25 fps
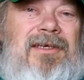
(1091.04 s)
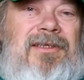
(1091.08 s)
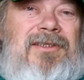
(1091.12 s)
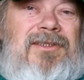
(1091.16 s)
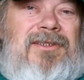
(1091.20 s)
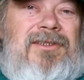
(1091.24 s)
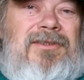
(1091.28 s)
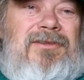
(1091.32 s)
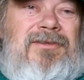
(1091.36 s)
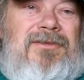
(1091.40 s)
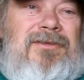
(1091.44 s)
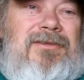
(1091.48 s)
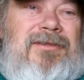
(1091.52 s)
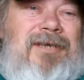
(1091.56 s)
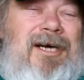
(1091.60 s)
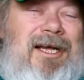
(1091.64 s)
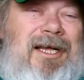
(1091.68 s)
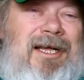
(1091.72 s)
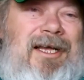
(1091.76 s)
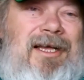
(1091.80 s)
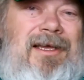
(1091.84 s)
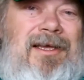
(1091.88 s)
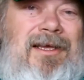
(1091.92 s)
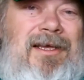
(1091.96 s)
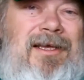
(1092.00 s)
to
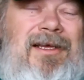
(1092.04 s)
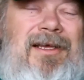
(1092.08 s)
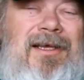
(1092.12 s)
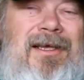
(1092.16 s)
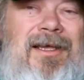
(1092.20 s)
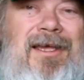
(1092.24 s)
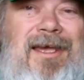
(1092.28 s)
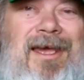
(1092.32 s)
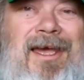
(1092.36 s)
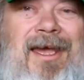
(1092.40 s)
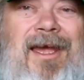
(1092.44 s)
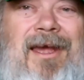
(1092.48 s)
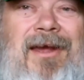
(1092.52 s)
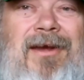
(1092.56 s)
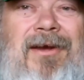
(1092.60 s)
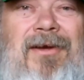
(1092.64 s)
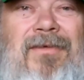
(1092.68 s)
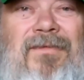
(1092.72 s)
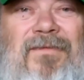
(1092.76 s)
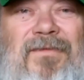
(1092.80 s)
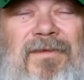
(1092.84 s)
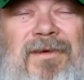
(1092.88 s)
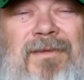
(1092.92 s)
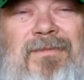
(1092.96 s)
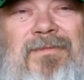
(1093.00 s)
uh, hang
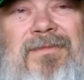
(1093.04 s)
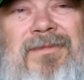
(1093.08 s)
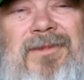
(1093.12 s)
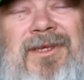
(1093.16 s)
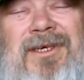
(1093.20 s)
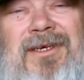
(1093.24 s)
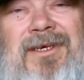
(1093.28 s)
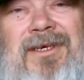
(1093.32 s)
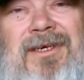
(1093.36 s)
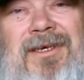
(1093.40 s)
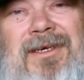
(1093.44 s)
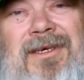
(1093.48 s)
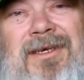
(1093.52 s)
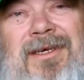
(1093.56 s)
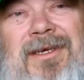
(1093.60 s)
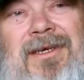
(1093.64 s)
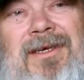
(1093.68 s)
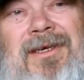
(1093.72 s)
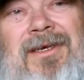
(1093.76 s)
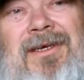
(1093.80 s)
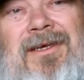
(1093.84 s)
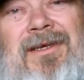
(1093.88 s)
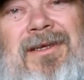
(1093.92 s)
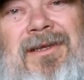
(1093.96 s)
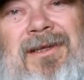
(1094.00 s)
her from the
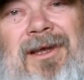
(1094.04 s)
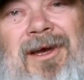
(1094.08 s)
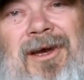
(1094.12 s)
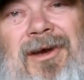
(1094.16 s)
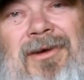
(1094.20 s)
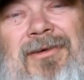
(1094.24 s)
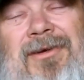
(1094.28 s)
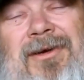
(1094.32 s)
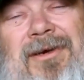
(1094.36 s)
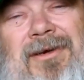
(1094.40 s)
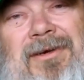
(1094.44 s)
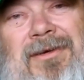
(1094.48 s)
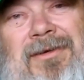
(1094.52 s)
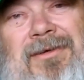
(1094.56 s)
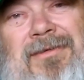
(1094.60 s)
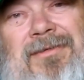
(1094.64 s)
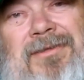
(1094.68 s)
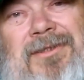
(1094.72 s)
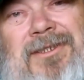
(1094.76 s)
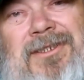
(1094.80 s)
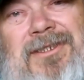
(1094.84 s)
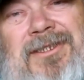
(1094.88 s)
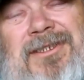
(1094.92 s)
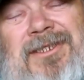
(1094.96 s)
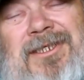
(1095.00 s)
loader
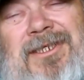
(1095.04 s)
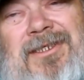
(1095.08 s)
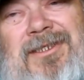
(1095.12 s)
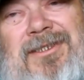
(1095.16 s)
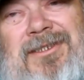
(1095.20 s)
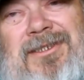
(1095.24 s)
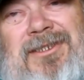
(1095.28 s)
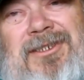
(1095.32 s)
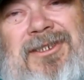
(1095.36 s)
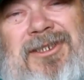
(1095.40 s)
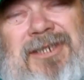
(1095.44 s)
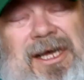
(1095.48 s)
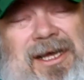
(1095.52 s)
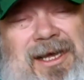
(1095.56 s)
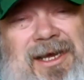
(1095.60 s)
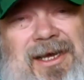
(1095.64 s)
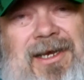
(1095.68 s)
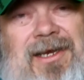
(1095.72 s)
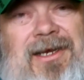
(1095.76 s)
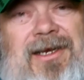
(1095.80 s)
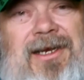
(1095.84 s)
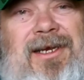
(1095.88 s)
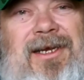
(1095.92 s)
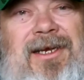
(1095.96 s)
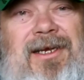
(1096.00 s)
of the sixty
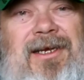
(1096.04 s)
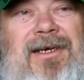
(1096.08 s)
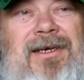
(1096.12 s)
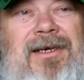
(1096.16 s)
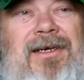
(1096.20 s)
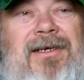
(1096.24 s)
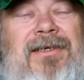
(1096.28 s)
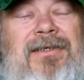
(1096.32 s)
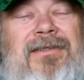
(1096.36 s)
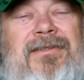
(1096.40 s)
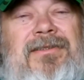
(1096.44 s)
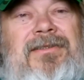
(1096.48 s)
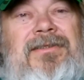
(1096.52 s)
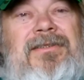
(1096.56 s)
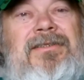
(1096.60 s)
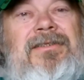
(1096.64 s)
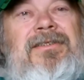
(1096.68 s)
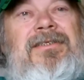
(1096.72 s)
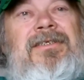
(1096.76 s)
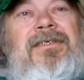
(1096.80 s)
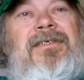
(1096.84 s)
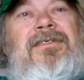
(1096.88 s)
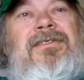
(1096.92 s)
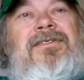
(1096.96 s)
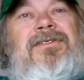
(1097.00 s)
John Deere.
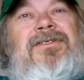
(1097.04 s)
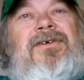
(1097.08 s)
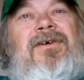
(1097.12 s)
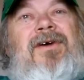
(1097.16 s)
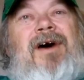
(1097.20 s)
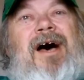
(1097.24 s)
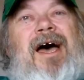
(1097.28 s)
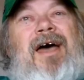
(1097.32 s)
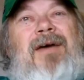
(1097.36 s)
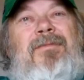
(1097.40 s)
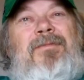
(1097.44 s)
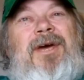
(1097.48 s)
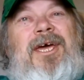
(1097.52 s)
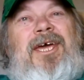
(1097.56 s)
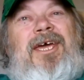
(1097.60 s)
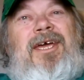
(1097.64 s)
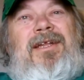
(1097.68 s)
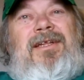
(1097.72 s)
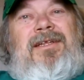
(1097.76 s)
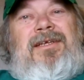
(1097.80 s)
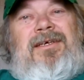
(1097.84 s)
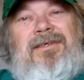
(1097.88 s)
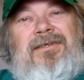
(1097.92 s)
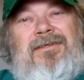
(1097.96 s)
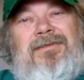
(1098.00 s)
So I
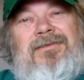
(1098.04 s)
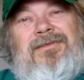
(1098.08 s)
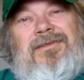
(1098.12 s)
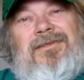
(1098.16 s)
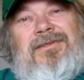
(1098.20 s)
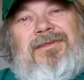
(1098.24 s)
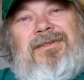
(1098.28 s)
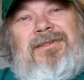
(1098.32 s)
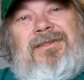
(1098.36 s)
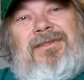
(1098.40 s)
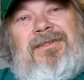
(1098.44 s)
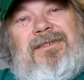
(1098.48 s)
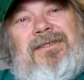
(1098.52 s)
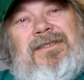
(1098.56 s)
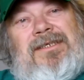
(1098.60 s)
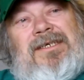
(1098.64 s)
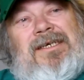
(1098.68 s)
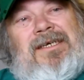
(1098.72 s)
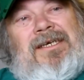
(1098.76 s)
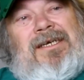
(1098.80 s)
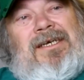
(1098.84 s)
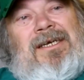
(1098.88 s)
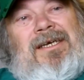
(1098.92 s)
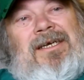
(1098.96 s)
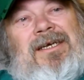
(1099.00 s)
made those,
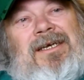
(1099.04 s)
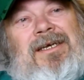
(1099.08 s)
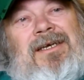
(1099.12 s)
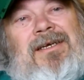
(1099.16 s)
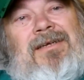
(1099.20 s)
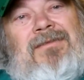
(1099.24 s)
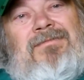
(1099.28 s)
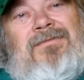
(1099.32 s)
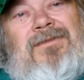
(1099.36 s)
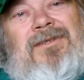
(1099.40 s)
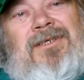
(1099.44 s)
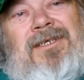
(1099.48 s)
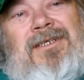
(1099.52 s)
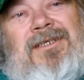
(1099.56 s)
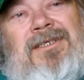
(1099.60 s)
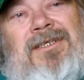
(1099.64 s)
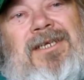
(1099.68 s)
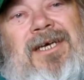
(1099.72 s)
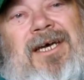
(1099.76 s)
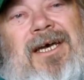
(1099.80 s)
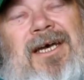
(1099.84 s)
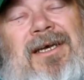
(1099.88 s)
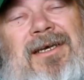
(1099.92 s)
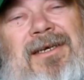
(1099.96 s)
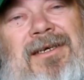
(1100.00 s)
and we'd...
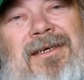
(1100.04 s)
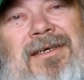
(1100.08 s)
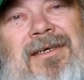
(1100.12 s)
Uh,